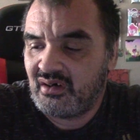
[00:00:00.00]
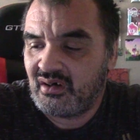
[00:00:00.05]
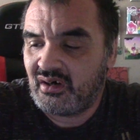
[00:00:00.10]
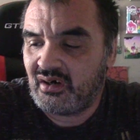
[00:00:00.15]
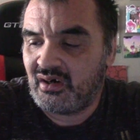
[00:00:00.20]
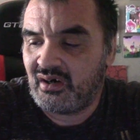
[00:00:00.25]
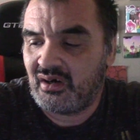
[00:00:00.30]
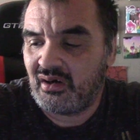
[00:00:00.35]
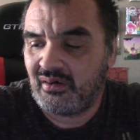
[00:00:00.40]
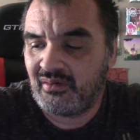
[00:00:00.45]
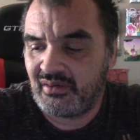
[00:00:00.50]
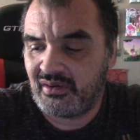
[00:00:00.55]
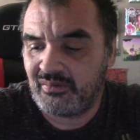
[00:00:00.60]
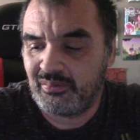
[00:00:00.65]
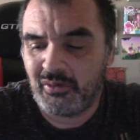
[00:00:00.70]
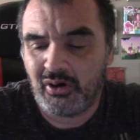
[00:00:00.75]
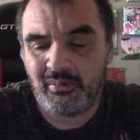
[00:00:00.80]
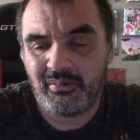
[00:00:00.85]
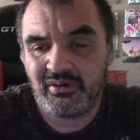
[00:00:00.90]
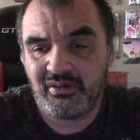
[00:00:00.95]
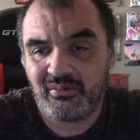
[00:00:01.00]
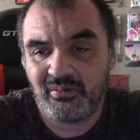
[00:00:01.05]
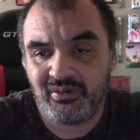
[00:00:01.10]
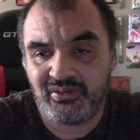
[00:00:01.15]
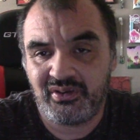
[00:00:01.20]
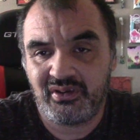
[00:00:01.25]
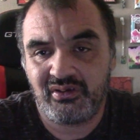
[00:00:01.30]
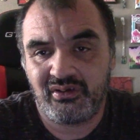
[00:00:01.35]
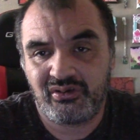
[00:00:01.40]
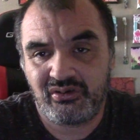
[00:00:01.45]
Uh, these moments
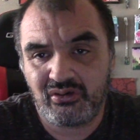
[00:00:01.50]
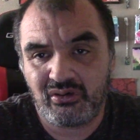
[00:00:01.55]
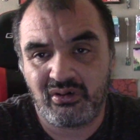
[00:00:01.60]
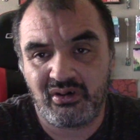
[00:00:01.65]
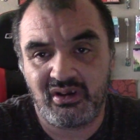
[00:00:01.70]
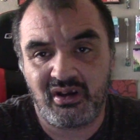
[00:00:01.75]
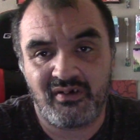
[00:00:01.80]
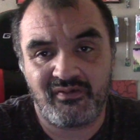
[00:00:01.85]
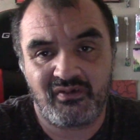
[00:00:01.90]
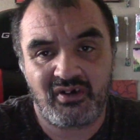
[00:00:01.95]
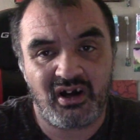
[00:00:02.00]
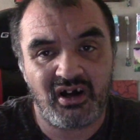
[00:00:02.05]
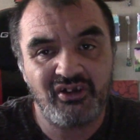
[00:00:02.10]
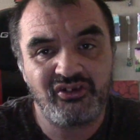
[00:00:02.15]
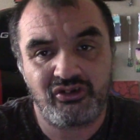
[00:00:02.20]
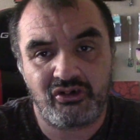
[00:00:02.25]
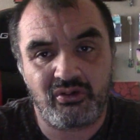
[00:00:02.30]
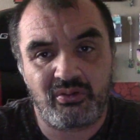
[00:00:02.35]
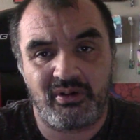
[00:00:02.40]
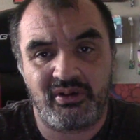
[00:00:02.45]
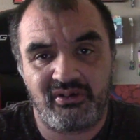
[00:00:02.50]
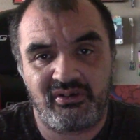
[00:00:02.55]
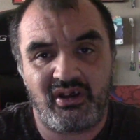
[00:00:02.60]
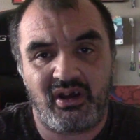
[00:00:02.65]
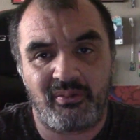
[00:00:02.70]
within the story of consequence,